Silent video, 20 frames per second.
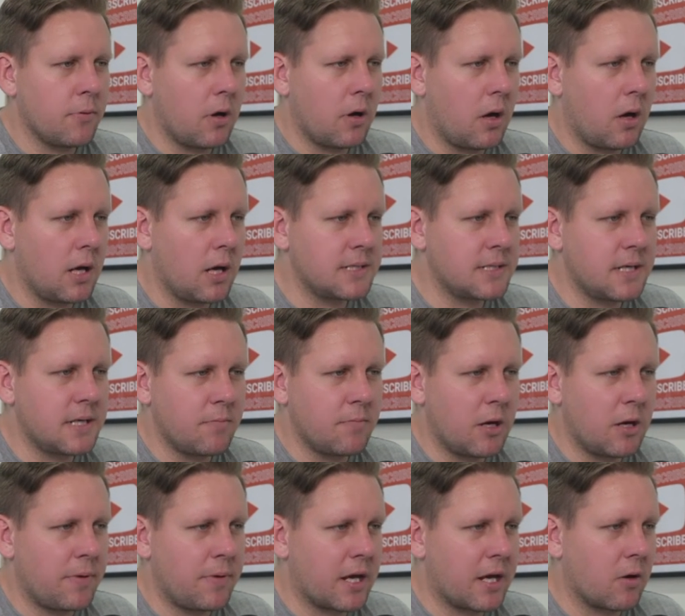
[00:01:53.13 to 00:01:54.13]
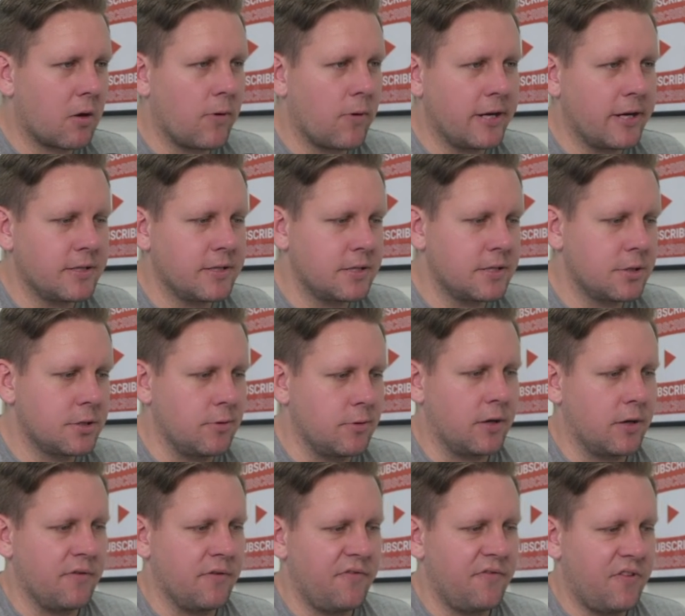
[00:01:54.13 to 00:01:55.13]
I set my packet rate to
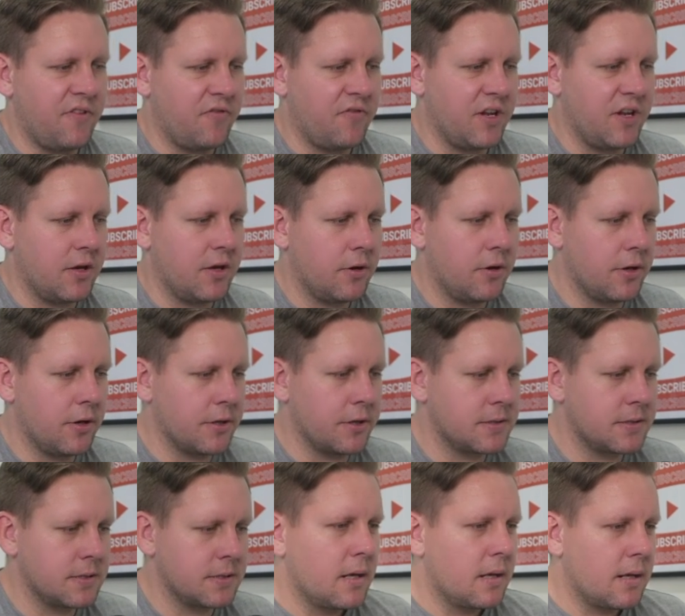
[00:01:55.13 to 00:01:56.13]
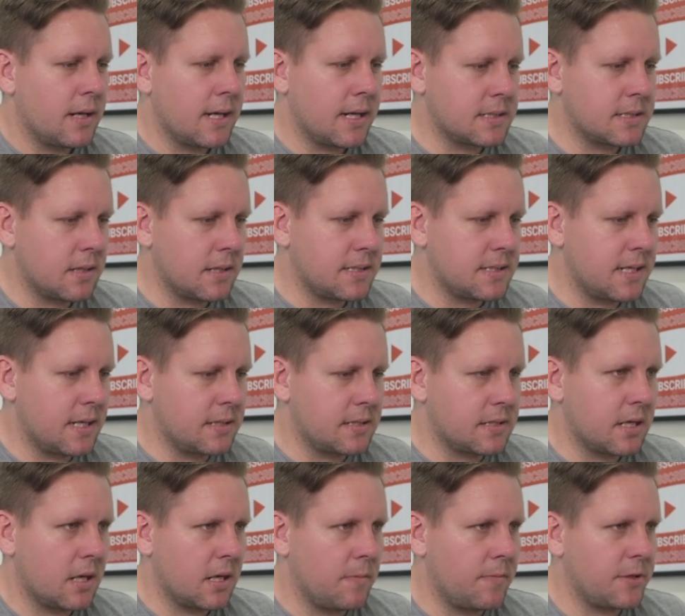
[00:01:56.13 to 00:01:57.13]
250 Hz. Next I set
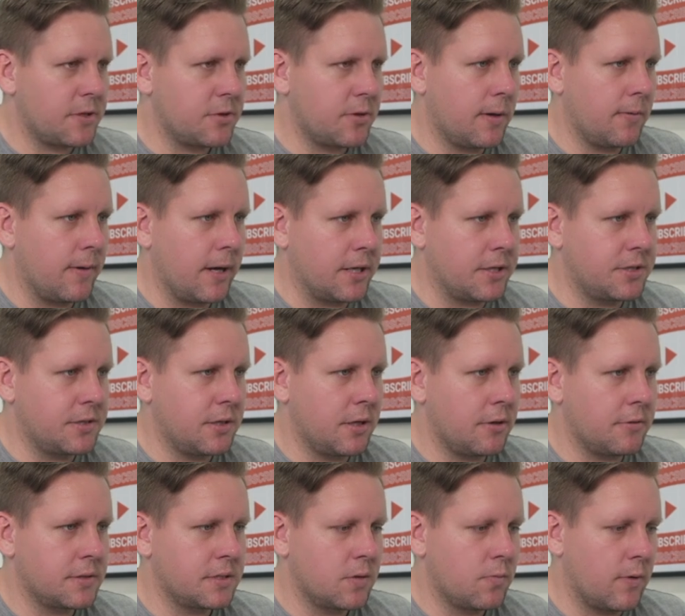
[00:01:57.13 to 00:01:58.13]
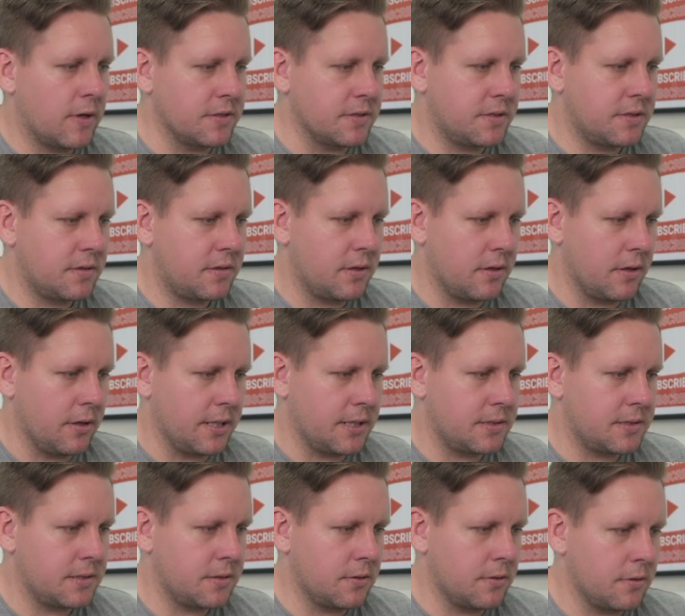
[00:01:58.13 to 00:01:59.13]
telemetry ratio to 1 to
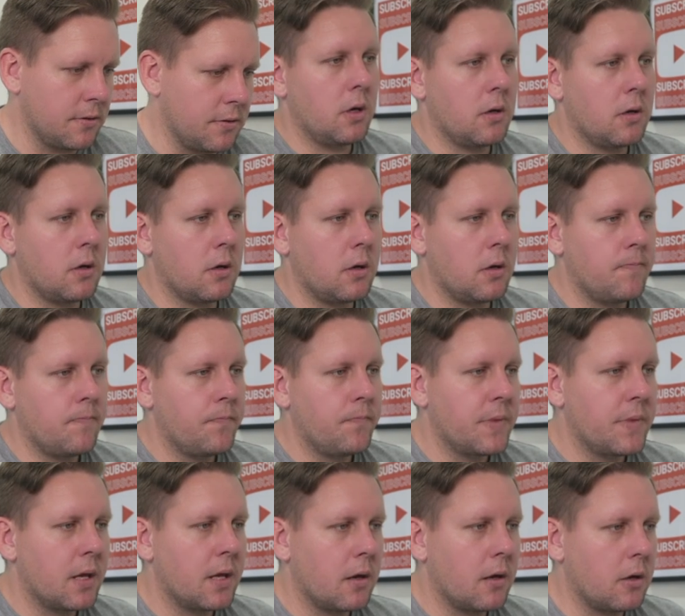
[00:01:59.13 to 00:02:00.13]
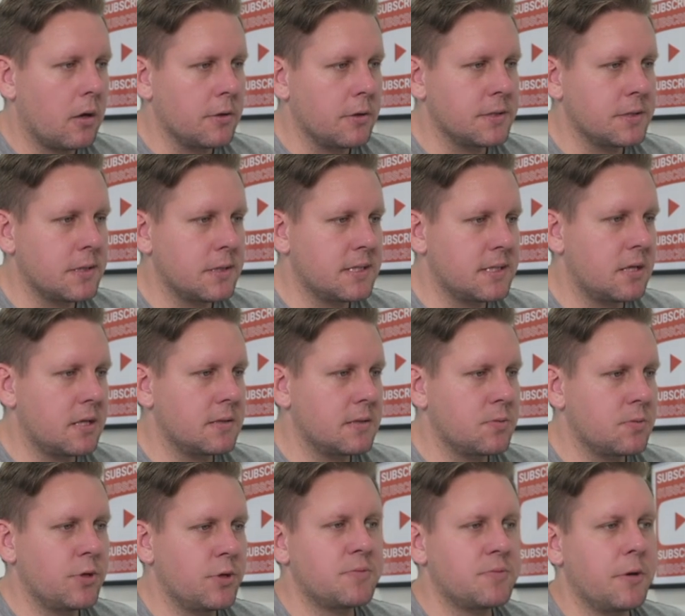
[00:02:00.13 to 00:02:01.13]
32. I also set the
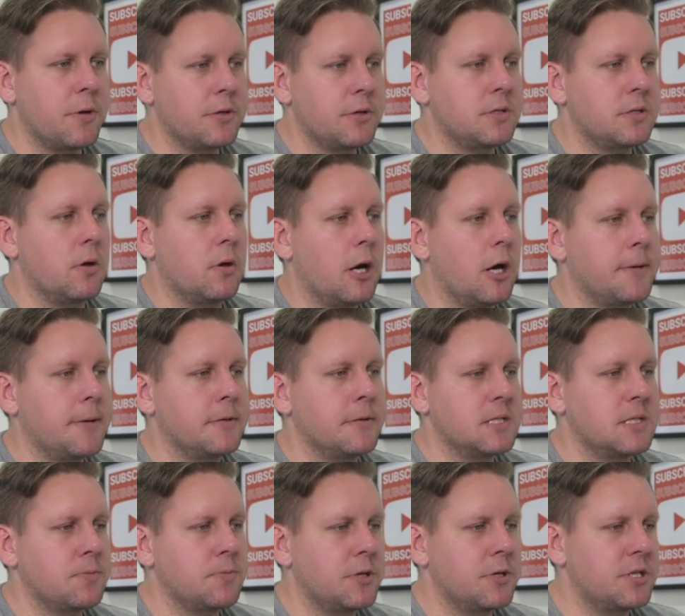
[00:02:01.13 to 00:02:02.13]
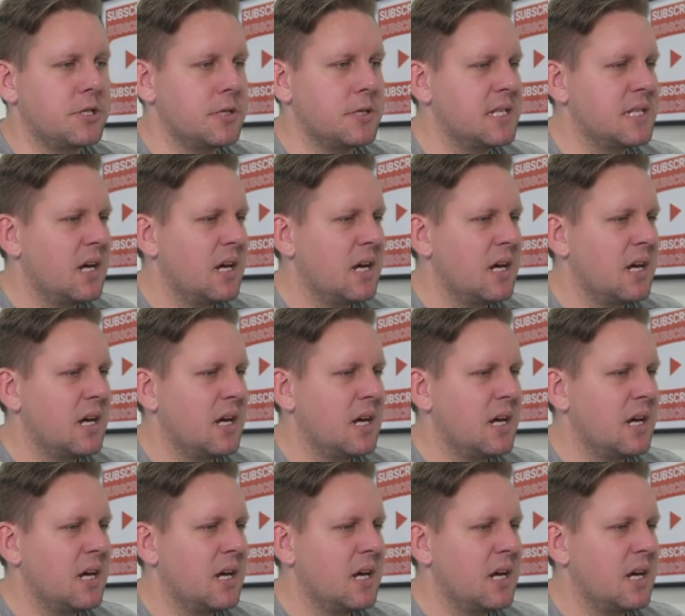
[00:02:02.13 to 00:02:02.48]
switch mode to hybrid switches